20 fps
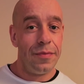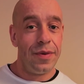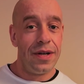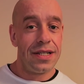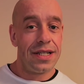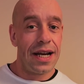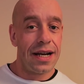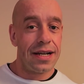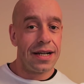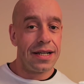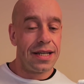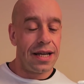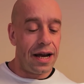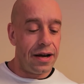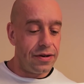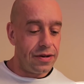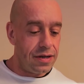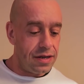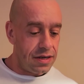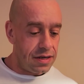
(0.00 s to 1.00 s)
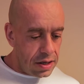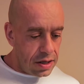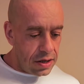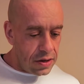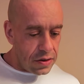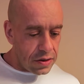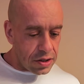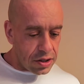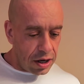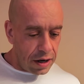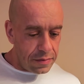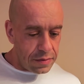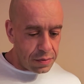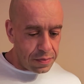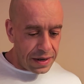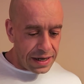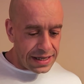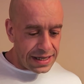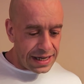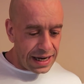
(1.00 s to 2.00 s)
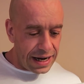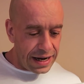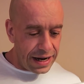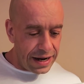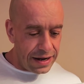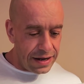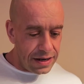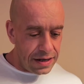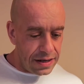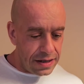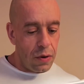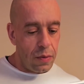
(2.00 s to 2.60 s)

But check this out. New York Times bestseller,